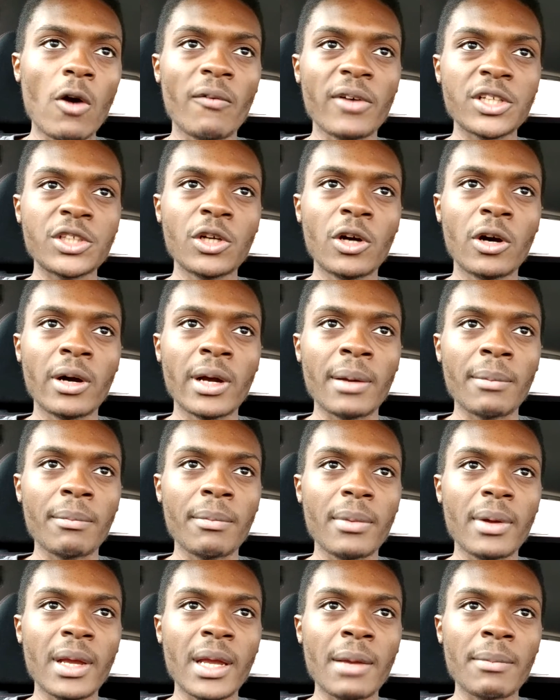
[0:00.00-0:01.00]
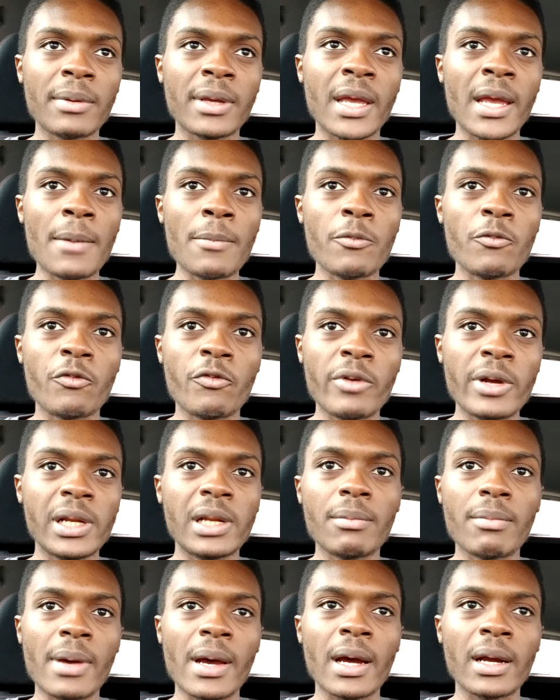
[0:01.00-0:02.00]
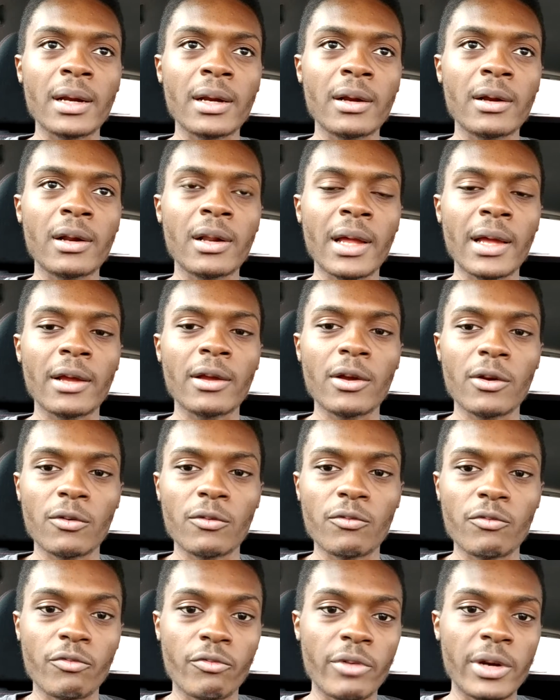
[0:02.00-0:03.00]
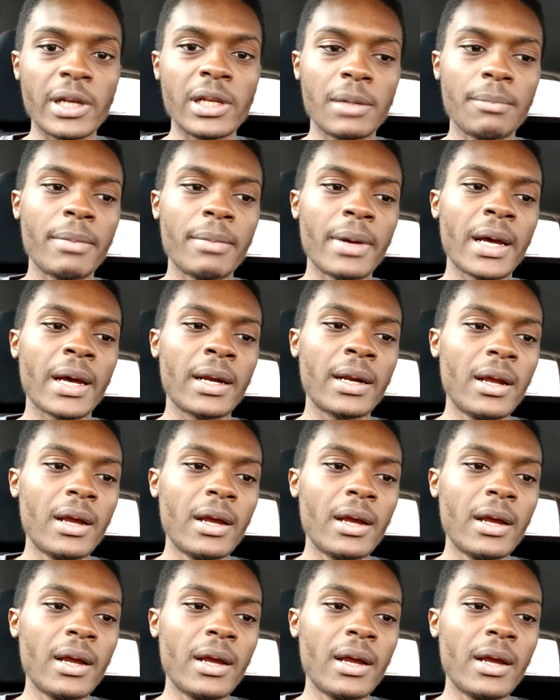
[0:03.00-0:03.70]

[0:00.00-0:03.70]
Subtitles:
over time, it became really bad, like really bad.